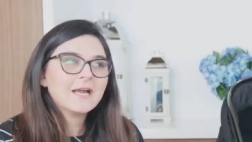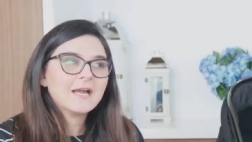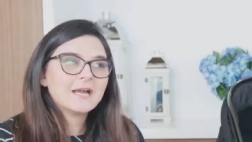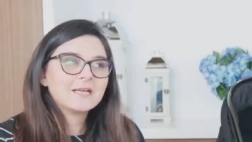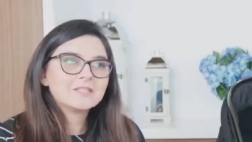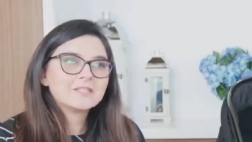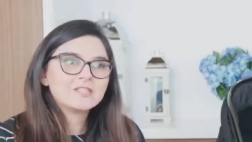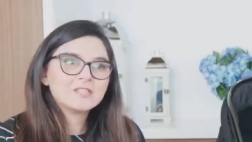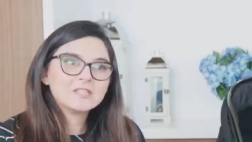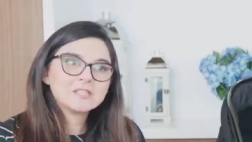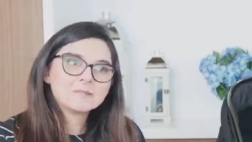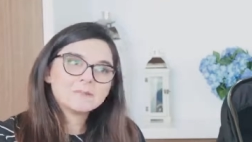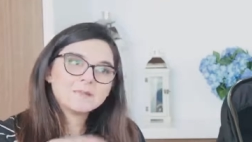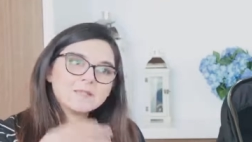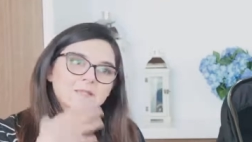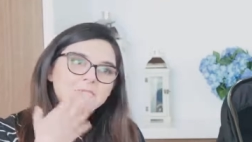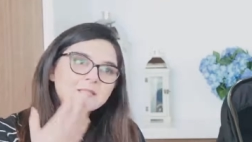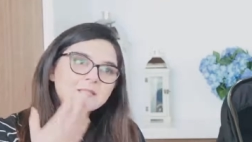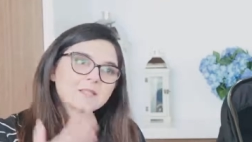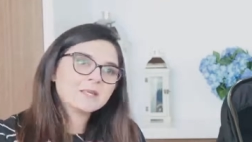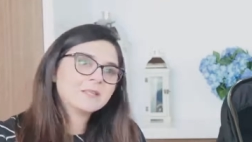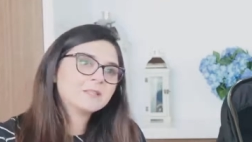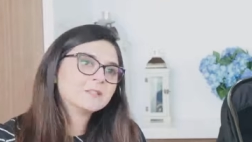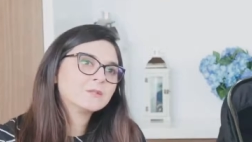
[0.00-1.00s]
and she's been
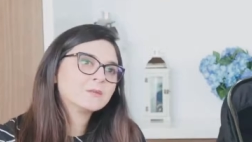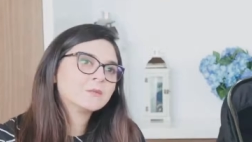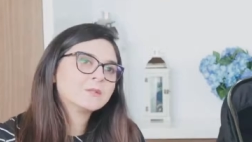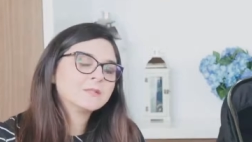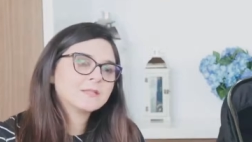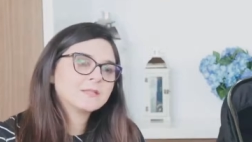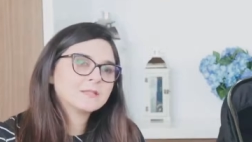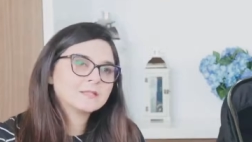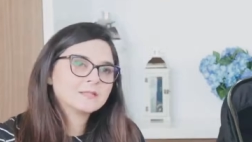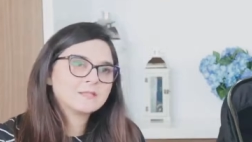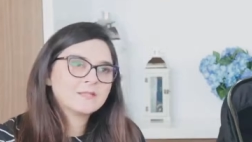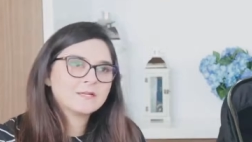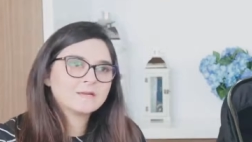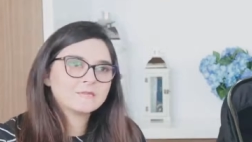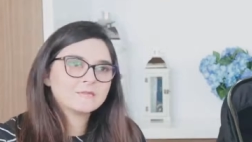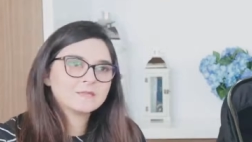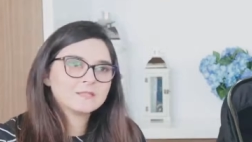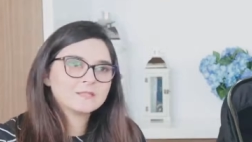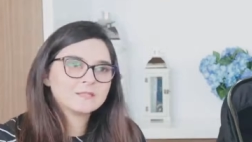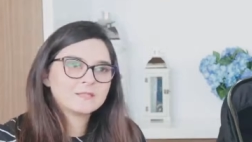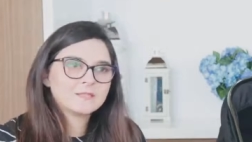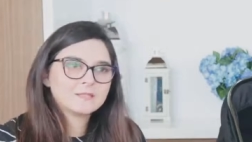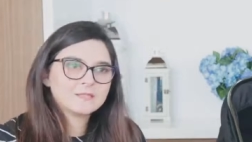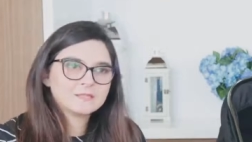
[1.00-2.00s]
in touch with us
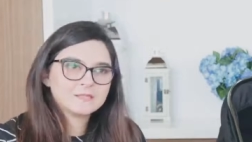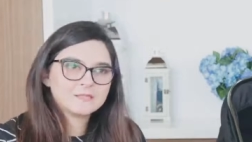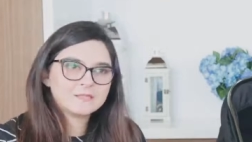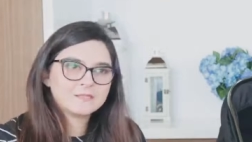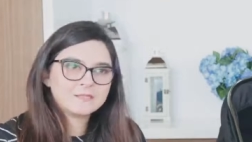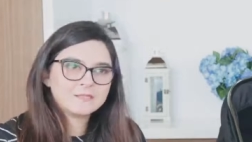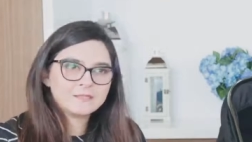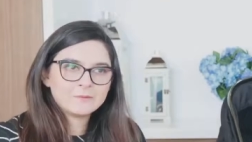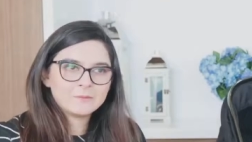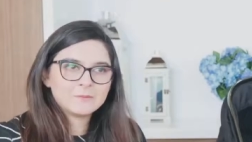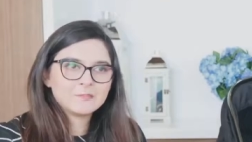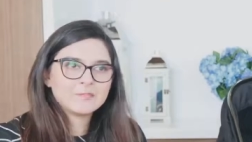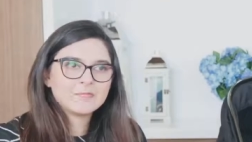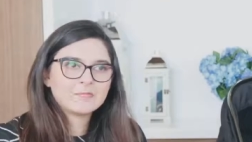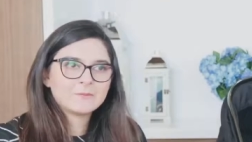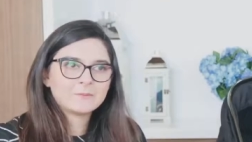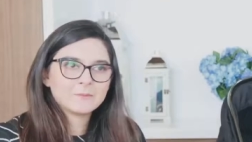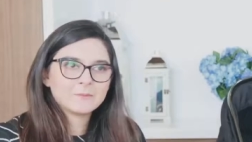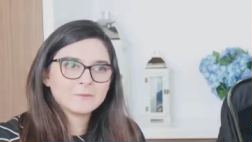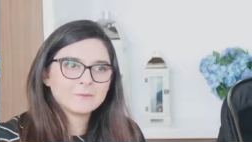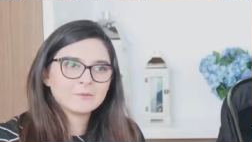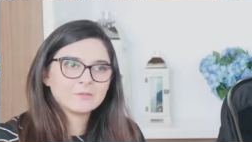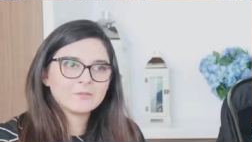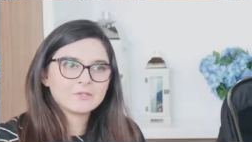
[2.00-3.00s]
ever since like, even like
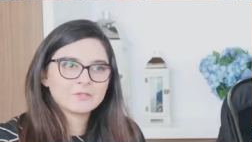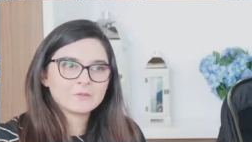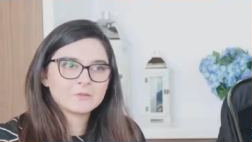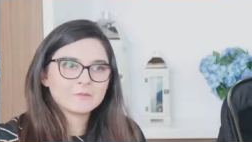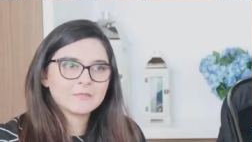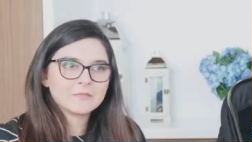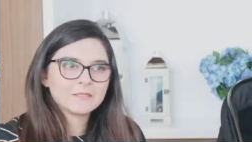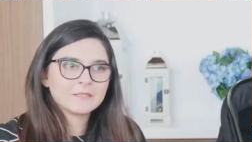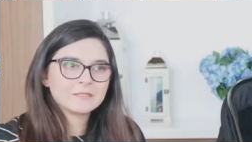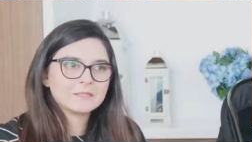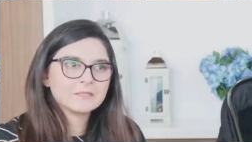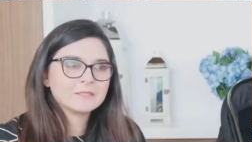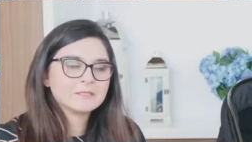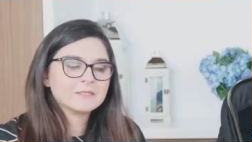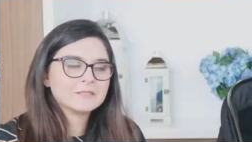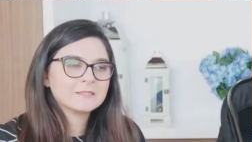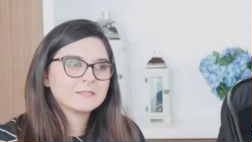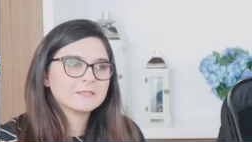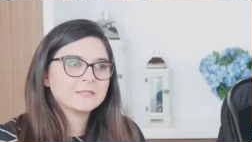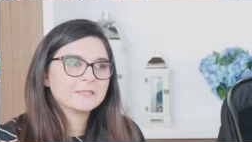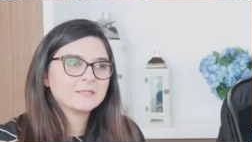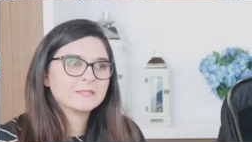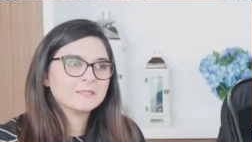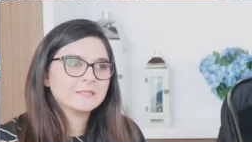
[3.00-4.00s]
post
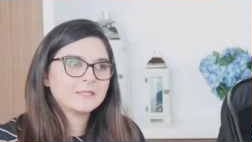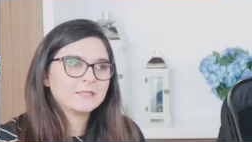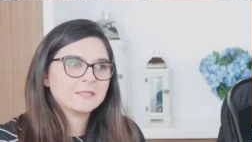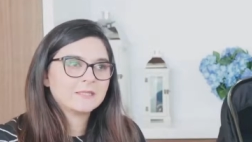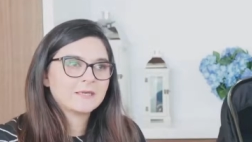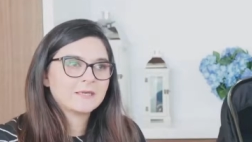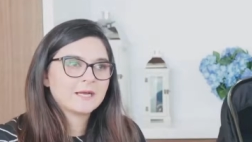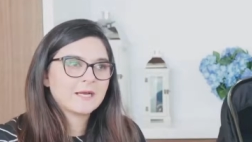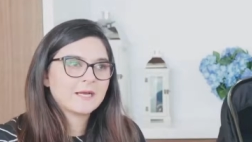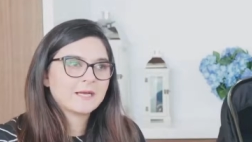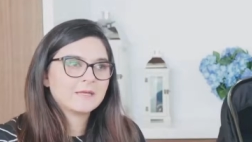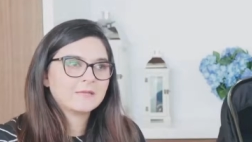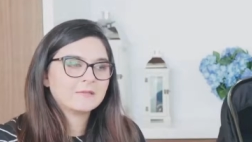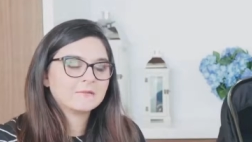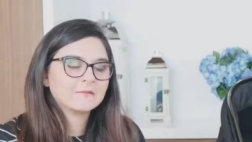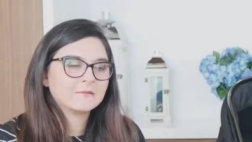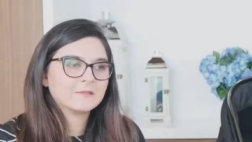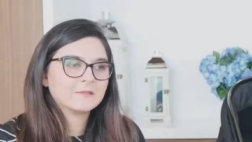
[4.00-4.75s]
pregnancy like i